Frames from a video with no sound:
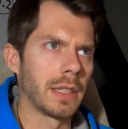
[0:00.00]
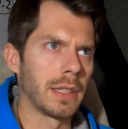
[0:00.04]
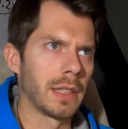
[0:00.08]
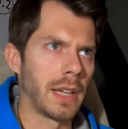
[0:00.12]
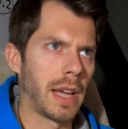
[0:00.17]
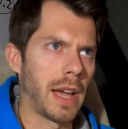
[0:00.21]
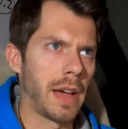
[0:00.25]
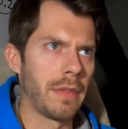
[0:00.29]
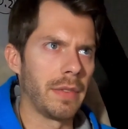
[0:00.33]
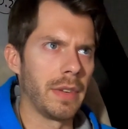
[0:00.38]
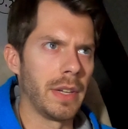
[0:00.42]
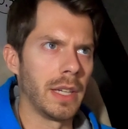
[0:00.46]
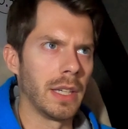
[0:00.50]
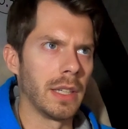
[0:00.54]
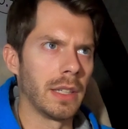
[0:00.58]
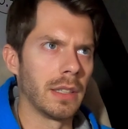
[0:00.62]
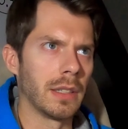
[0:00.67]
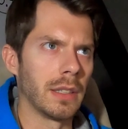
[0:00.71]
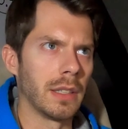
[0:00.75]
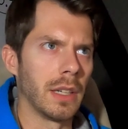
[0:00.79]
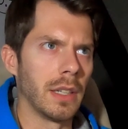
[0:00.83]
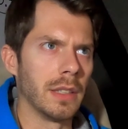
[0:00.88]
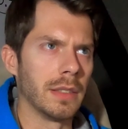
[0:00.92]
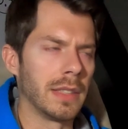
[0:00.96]

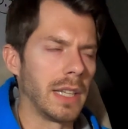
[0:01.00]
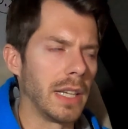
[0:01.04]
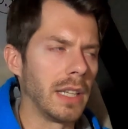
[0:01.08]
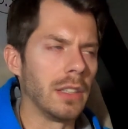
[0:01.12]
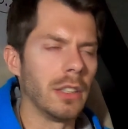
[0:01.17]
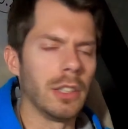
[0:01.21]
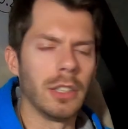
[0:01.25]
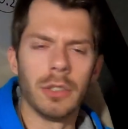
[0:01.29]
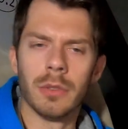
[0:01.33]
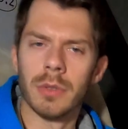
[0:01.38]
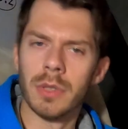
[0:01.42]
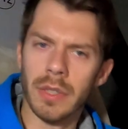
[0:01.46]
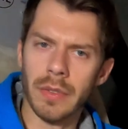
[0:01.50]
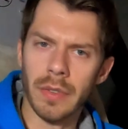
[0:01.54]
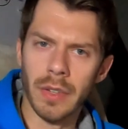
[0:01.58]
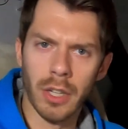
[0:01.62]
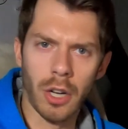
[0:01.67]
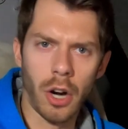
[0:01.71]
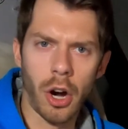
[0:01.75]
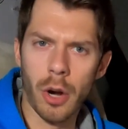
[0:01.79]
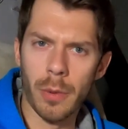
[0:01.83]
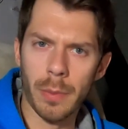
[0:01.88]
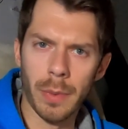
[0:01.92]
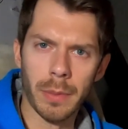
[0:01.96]
having a daily use of a
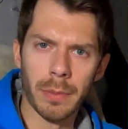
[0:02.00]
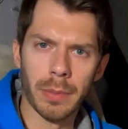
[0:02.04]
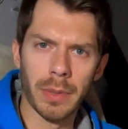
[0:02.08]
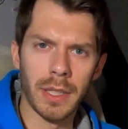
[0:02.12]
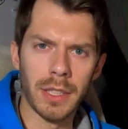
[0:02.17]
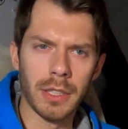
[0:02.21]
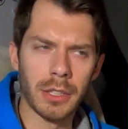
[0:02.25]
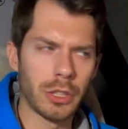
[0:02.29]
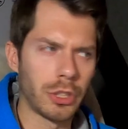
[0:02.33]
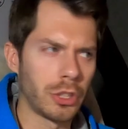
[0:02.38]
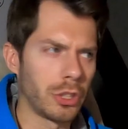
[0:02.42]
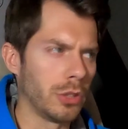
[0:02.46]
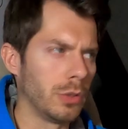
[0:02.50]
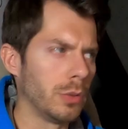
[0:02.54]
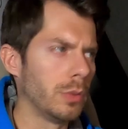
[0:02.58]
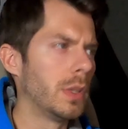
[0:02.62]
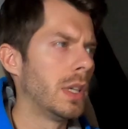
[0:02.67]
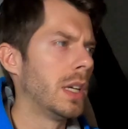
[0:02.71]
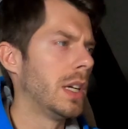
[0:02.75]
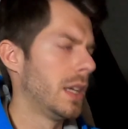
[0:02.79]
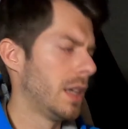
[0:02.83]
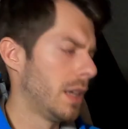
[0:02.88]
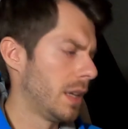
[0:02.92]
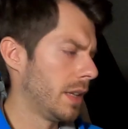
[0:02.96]
carbon plate shoe,